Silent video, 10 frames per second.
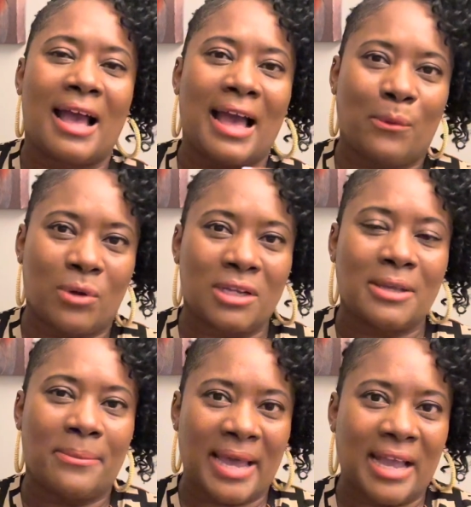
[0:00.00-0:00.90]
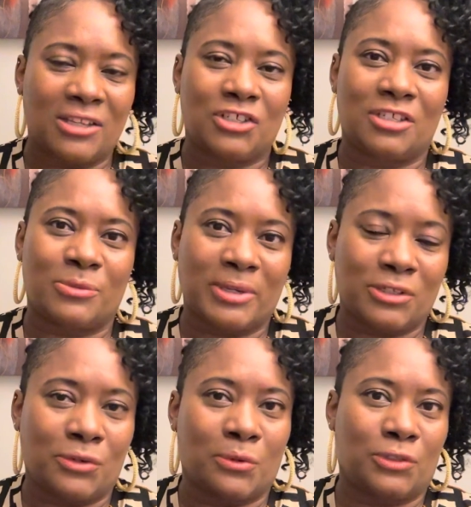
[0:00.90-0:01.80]
I wanted to match,
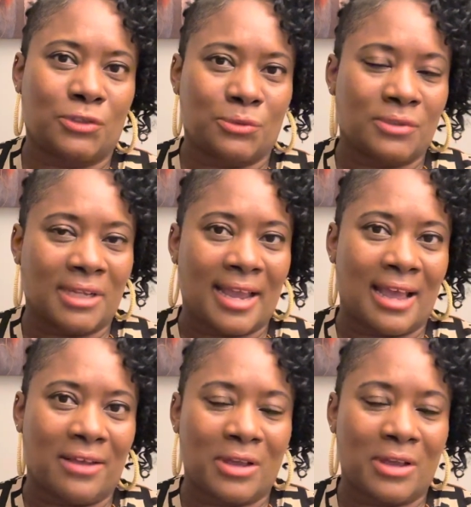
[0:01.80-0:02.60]
especially those shoes that I have.